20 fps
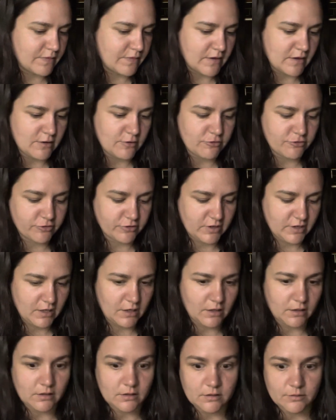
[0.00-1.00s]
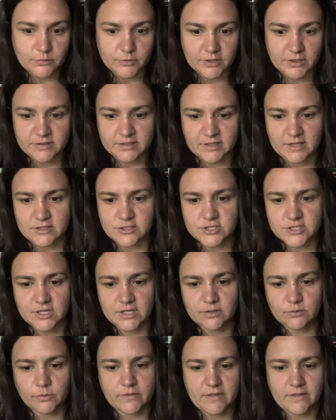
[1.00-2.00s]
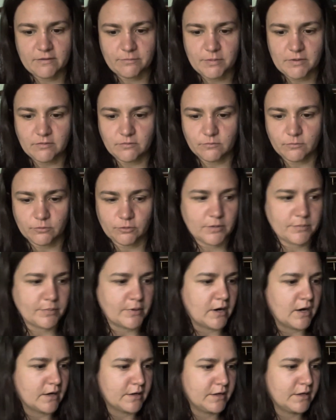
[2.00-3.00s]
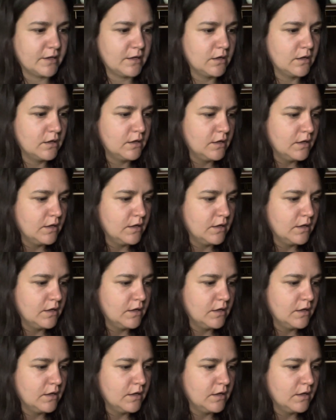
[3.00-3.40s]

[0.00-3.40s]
They usually need a little more attention when they've been repotted.